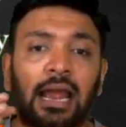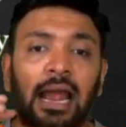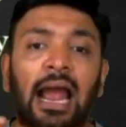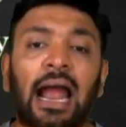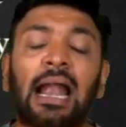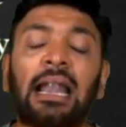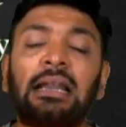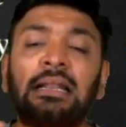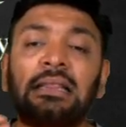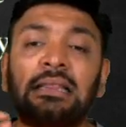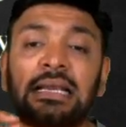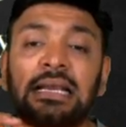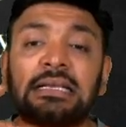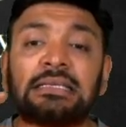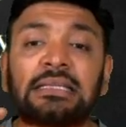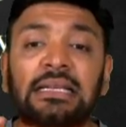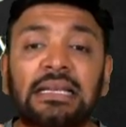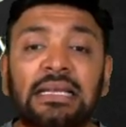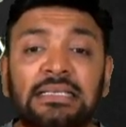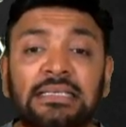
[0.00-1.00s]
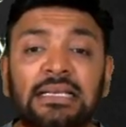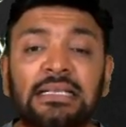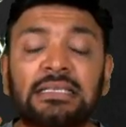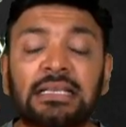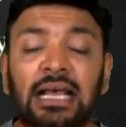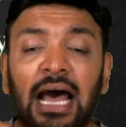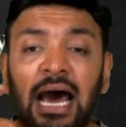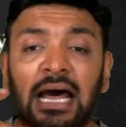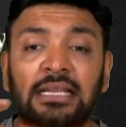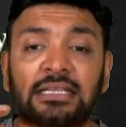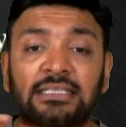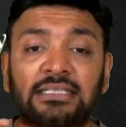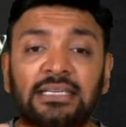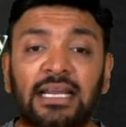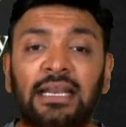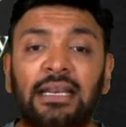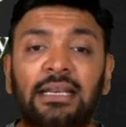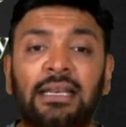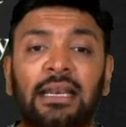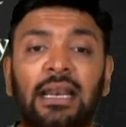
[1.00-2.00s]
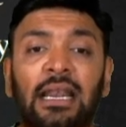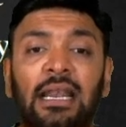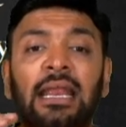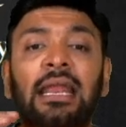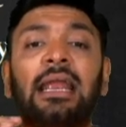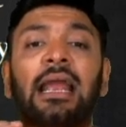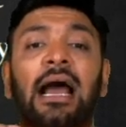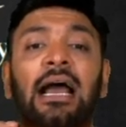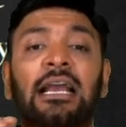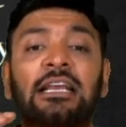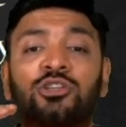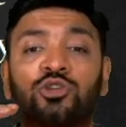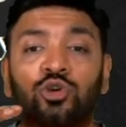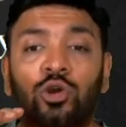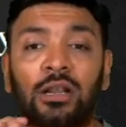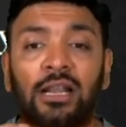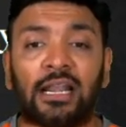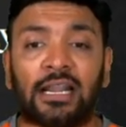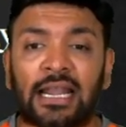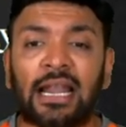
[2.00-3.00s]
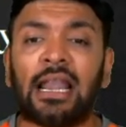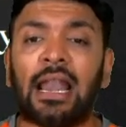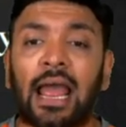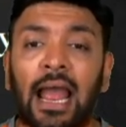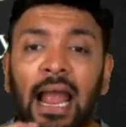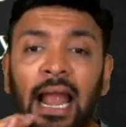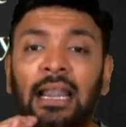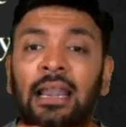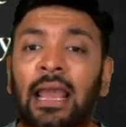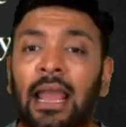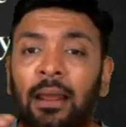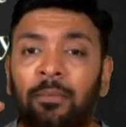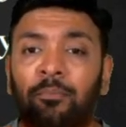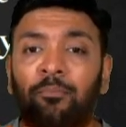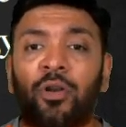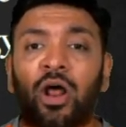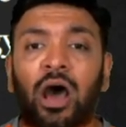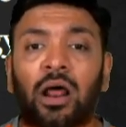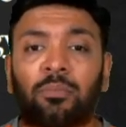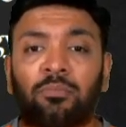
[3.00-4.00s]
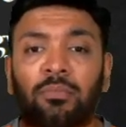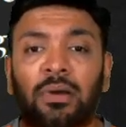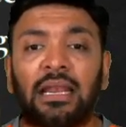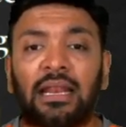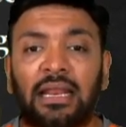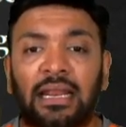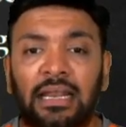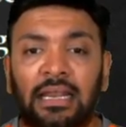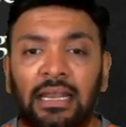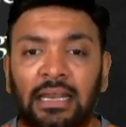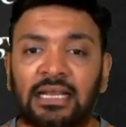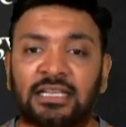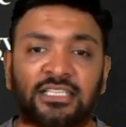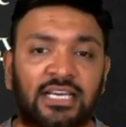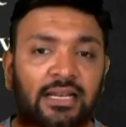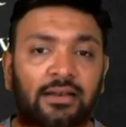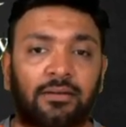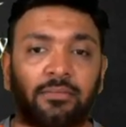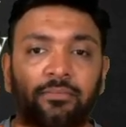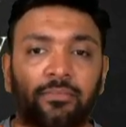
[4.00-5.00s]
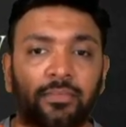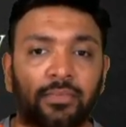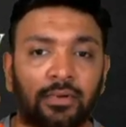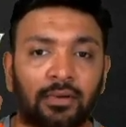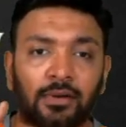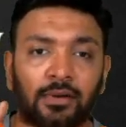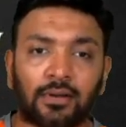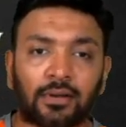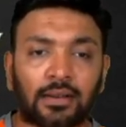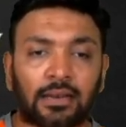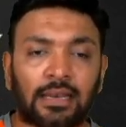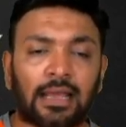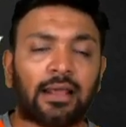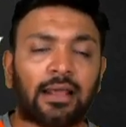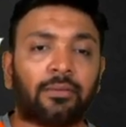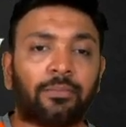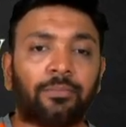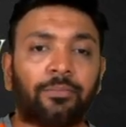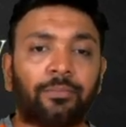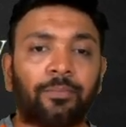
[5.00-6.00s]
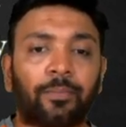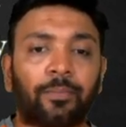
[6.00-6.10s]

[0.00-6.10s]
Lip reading: And these reasons are generally isolated and abnormal in nature. Clear?